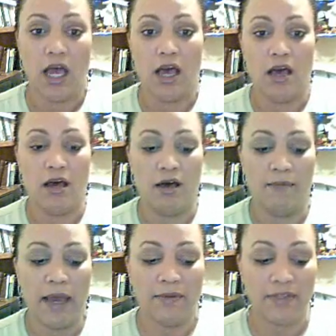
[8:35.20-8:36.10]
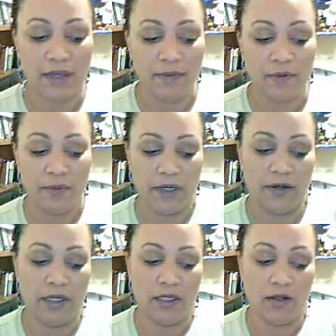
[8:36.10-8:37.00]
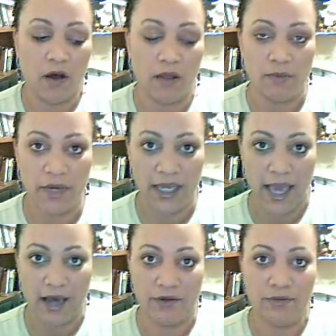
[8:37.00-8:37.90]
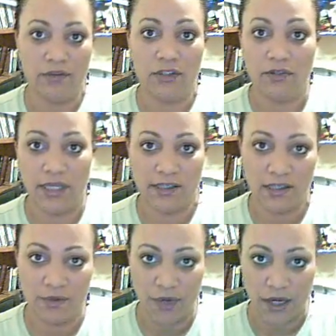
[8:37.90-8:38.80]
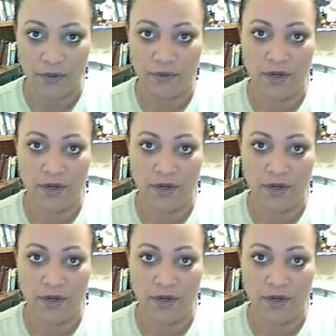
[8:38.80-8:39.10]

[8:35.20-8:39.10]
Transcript: I was able to wear it all the way out 2 days in a row.